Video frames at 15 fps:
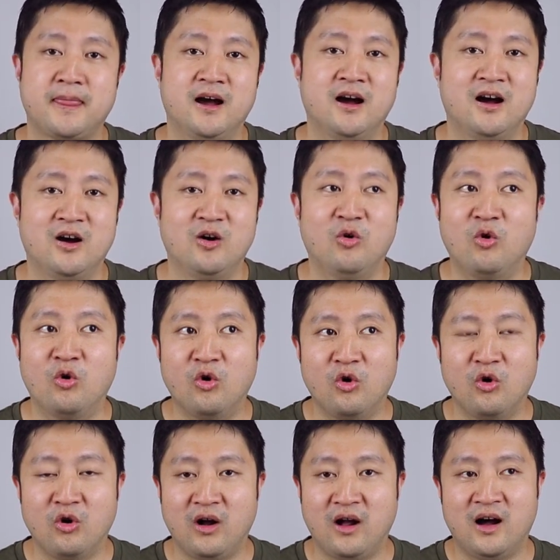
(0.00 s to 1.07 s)

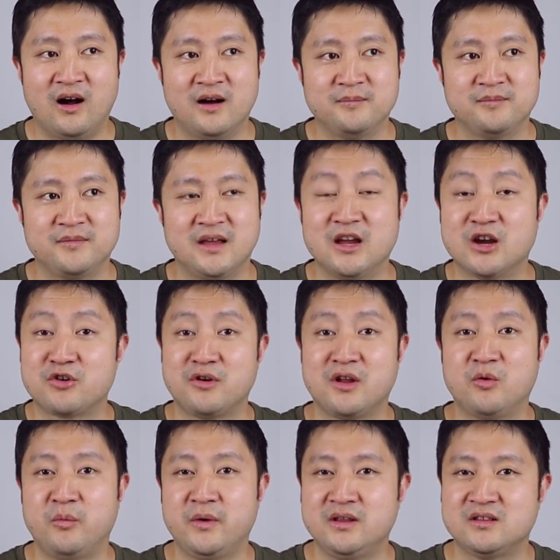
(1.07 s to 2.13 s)
In
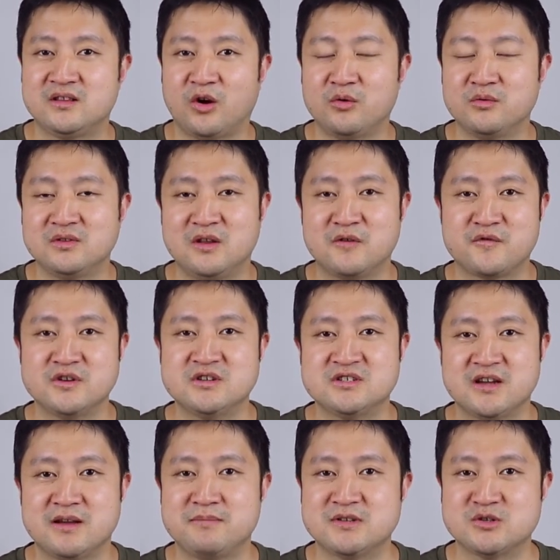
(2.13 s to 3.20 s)
Korean, we don't
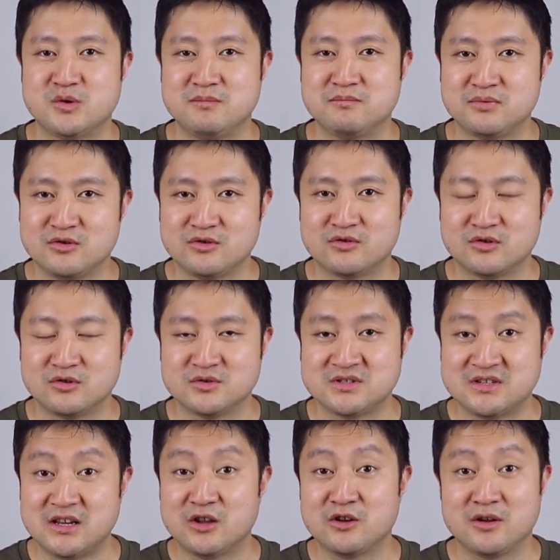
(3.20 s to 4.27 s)
differentiate between plural,
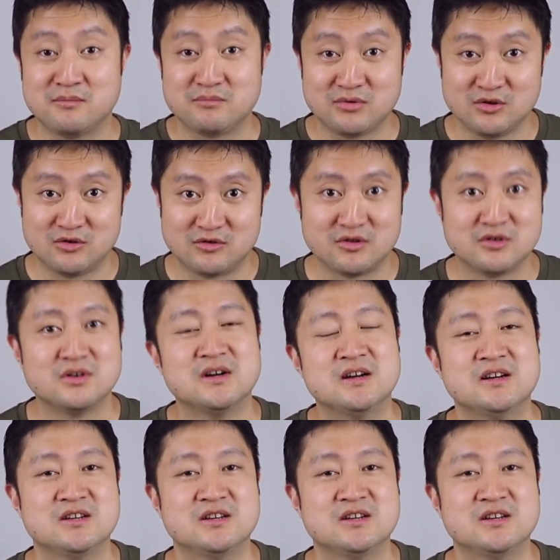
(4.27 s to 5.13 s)
singular, and plural.